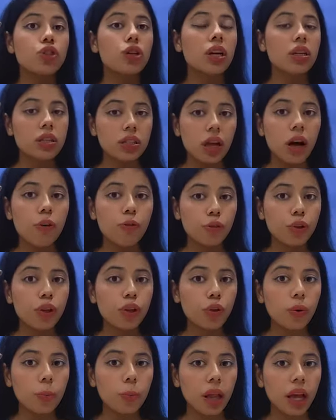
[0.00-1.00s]
just after
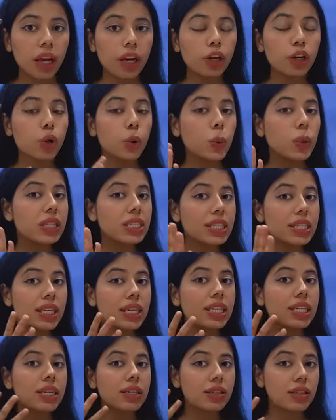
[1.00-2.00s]
you apply it. You will
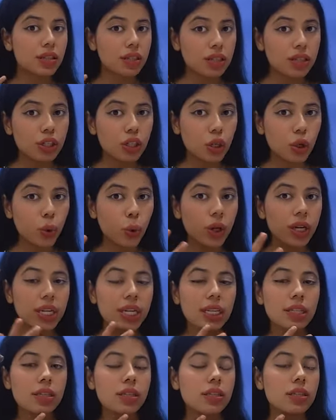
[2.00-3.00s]
see an instant glow
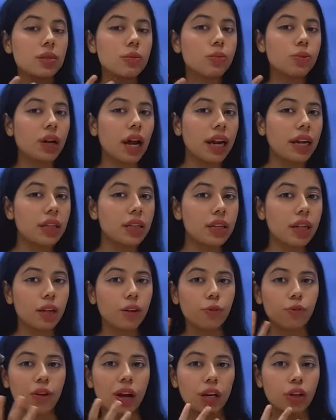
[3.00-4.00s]
and instant
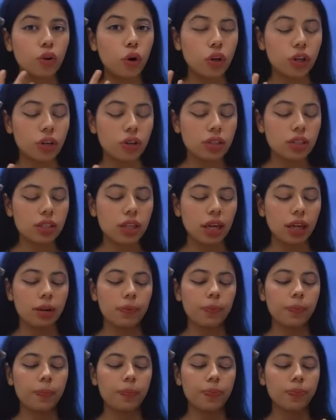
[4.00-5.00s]
brightening effect on your
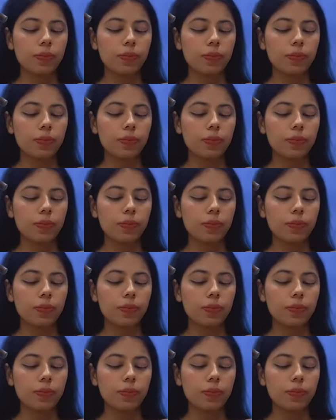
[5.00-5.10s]
skin.